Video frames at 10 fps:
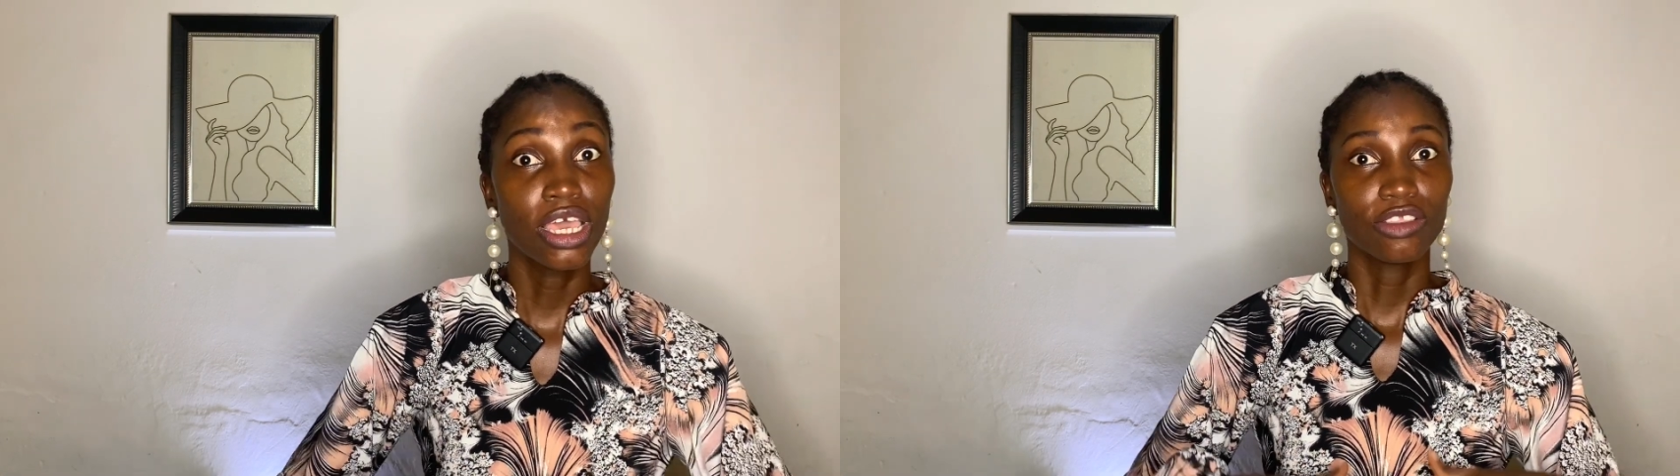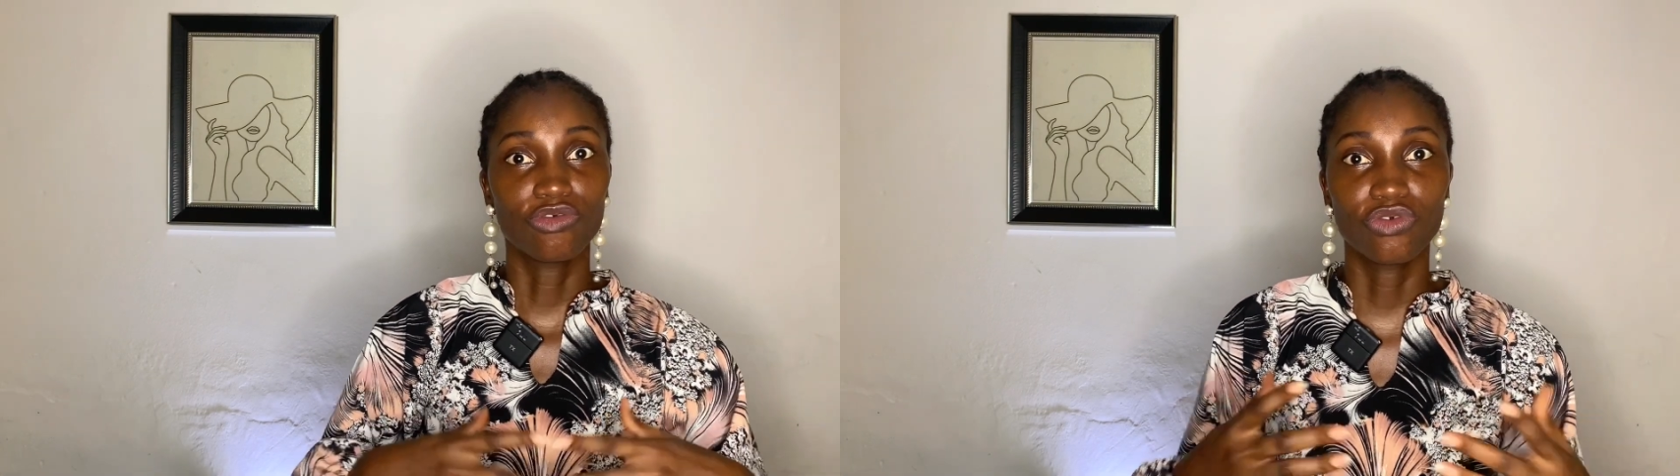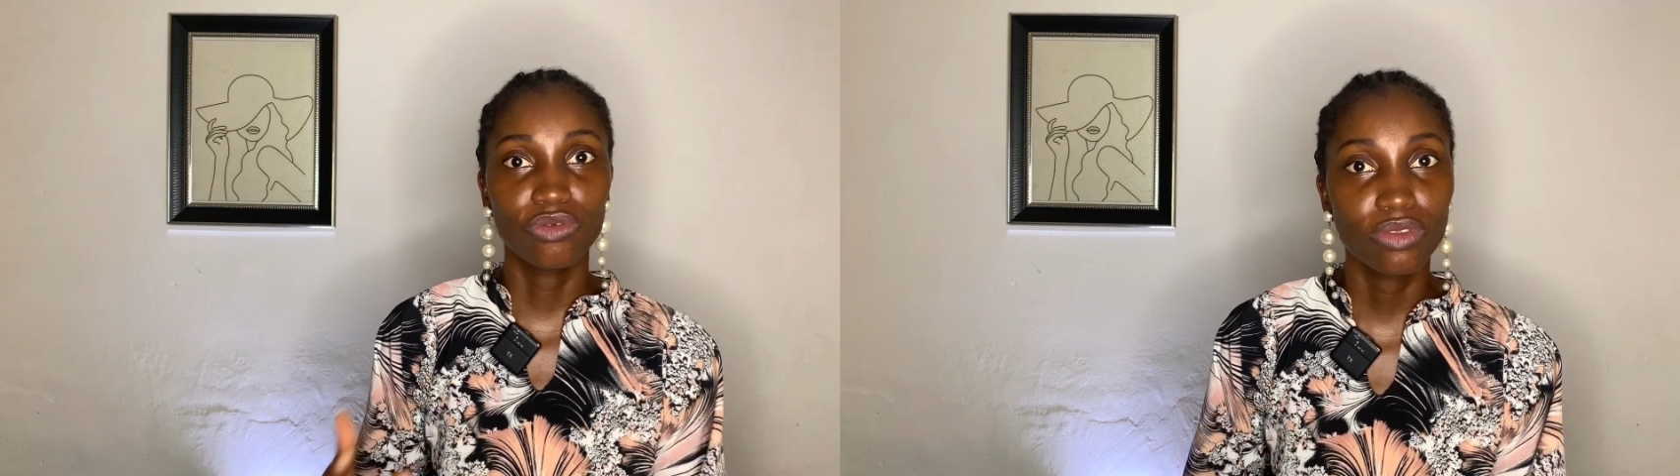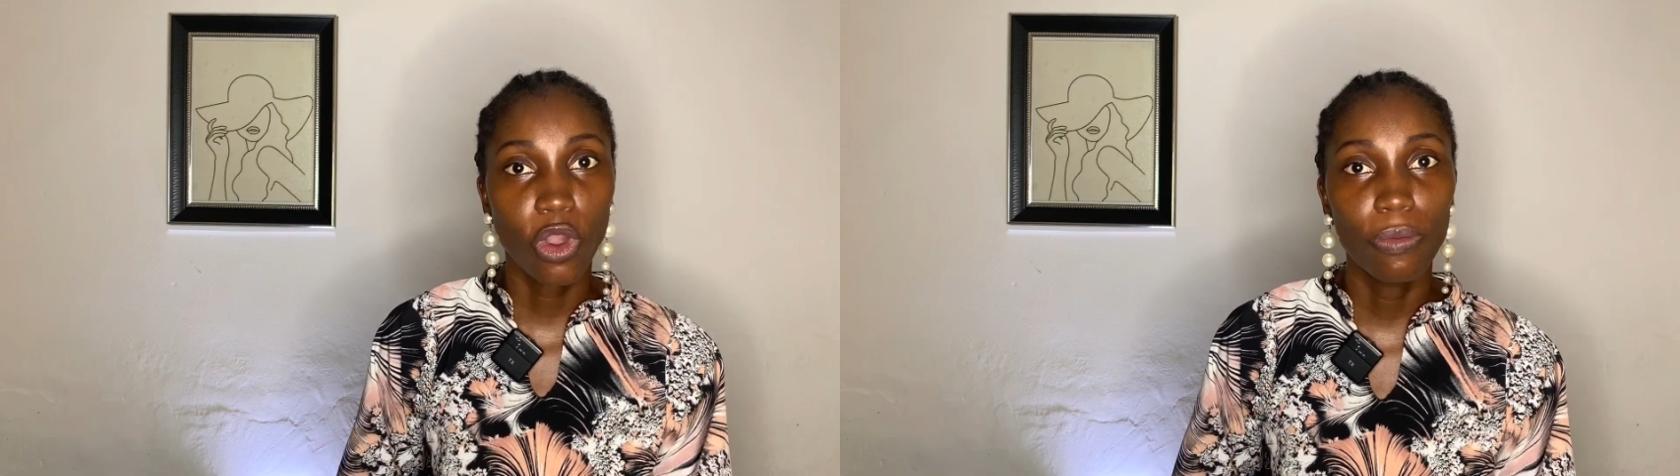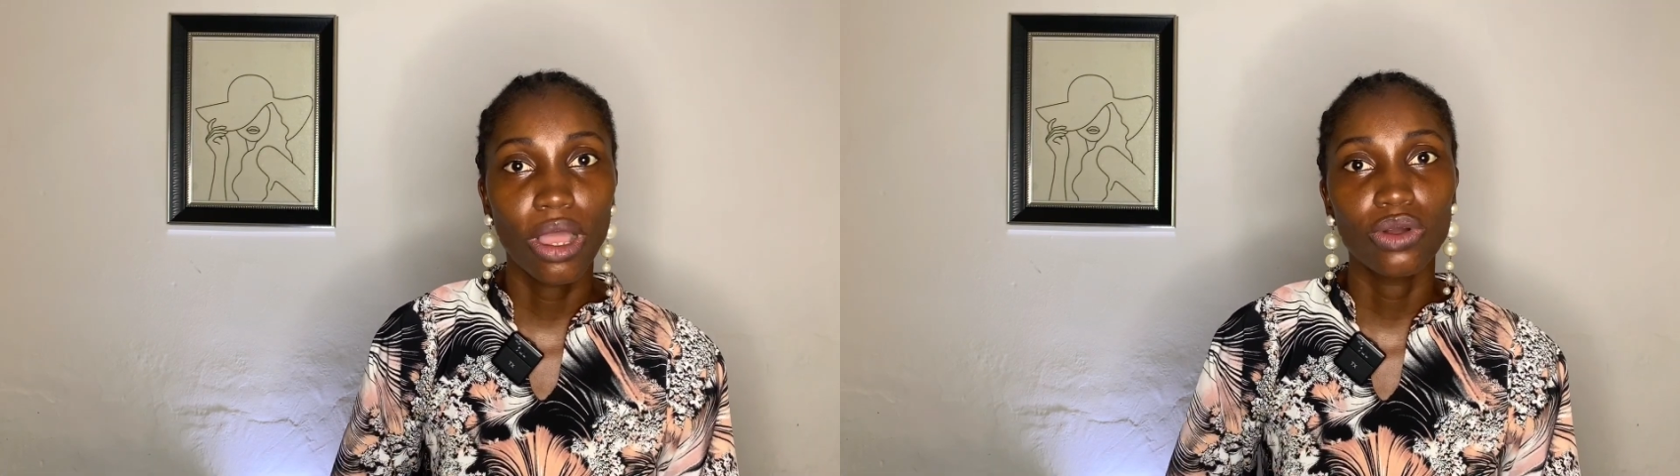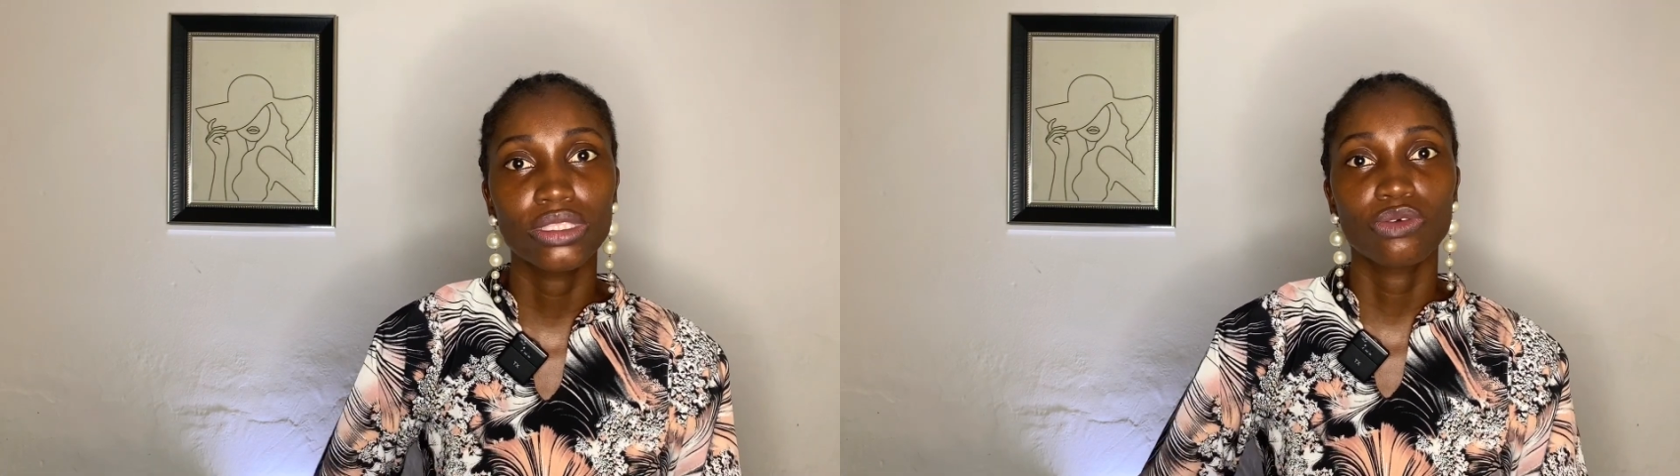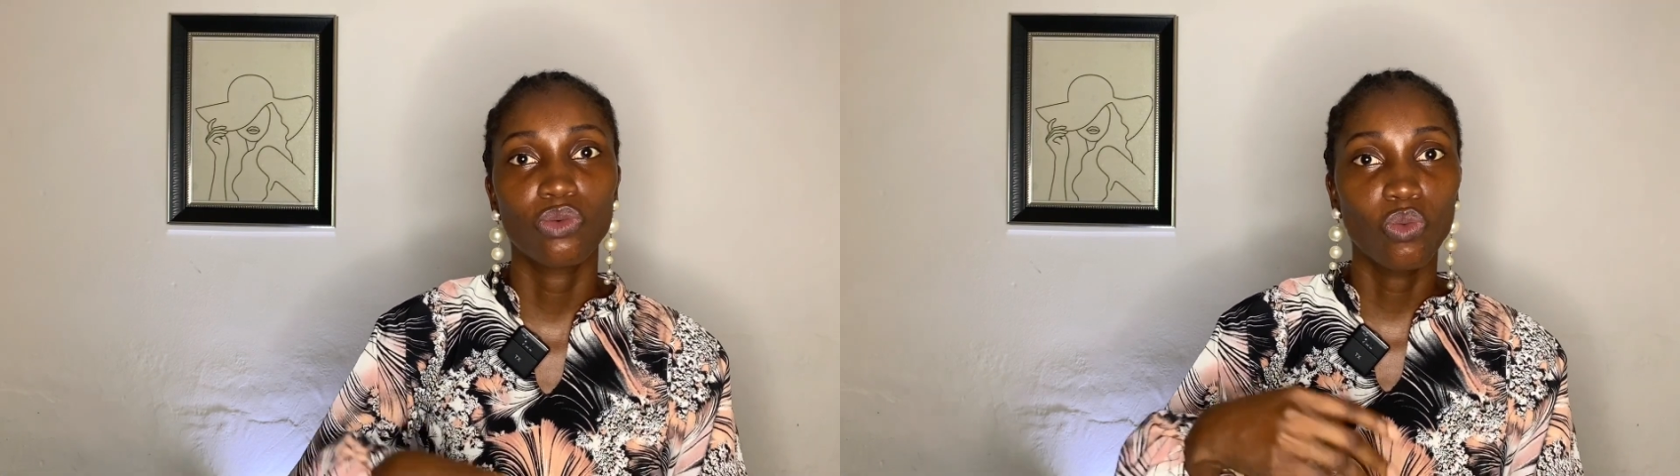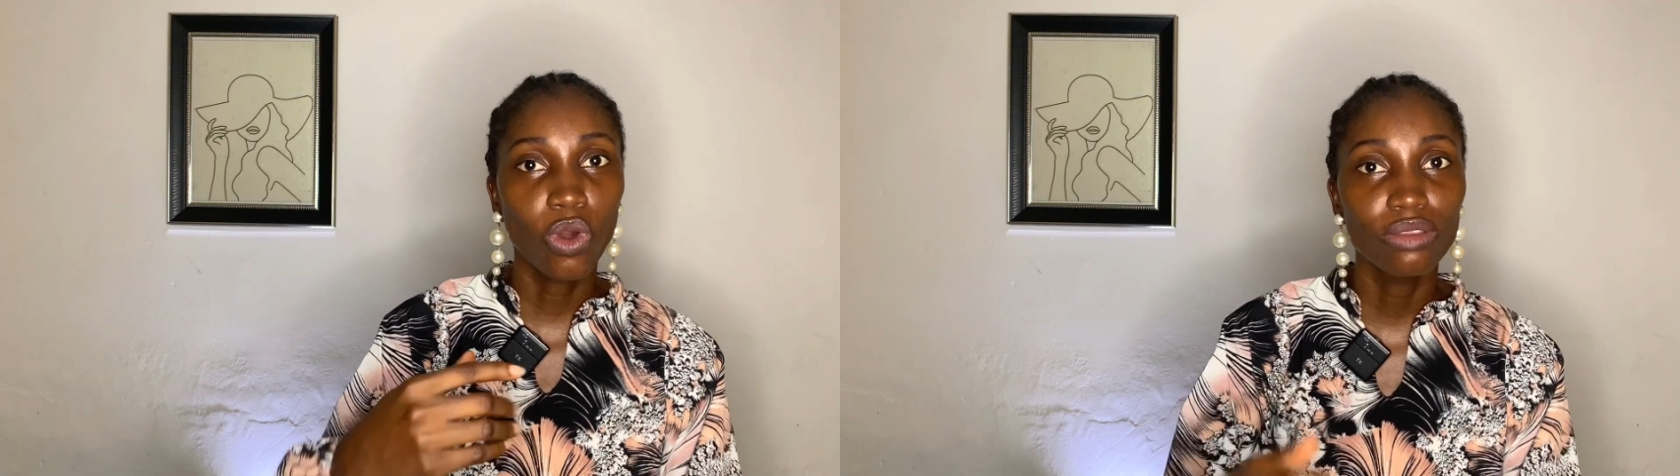the students come out
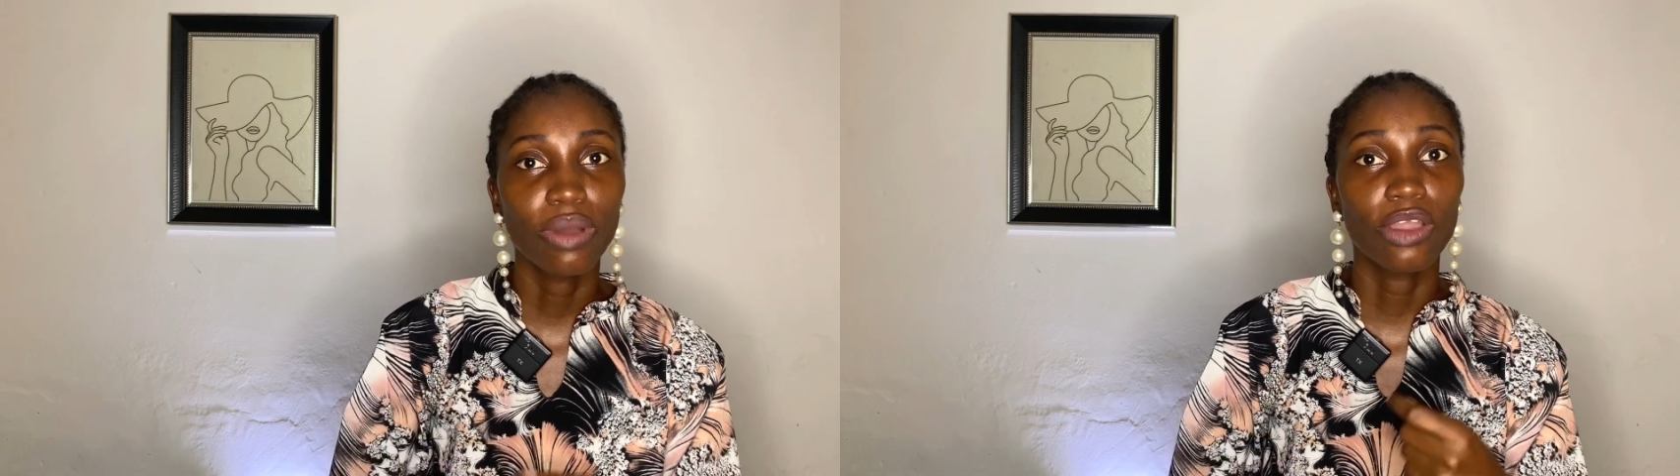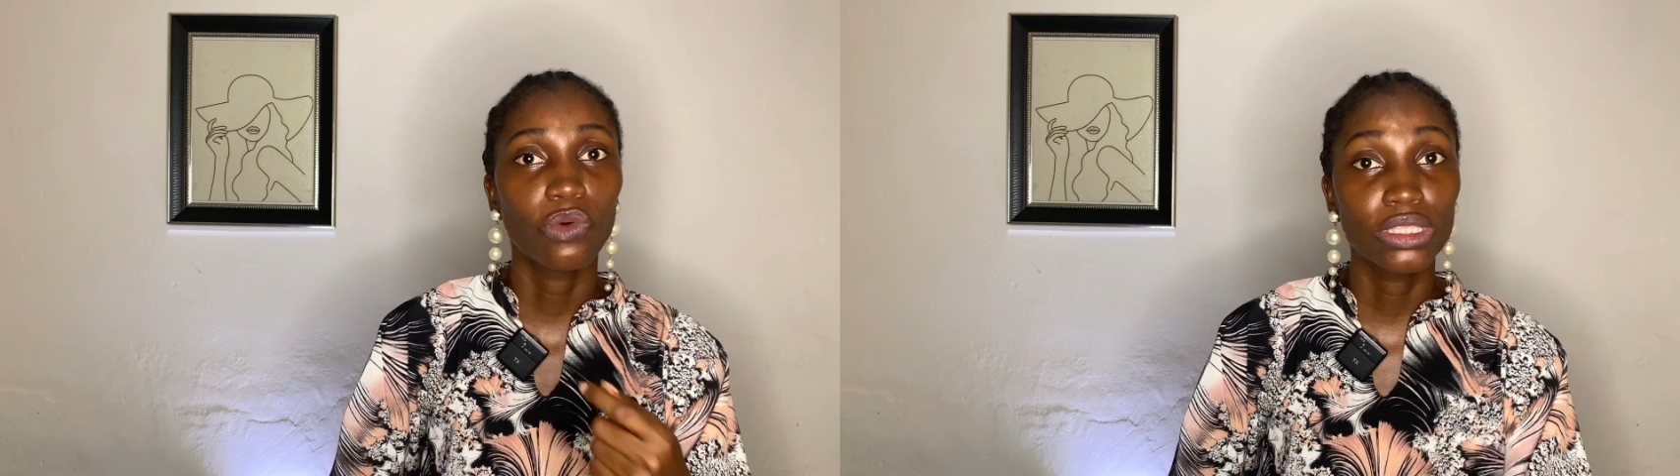one by one,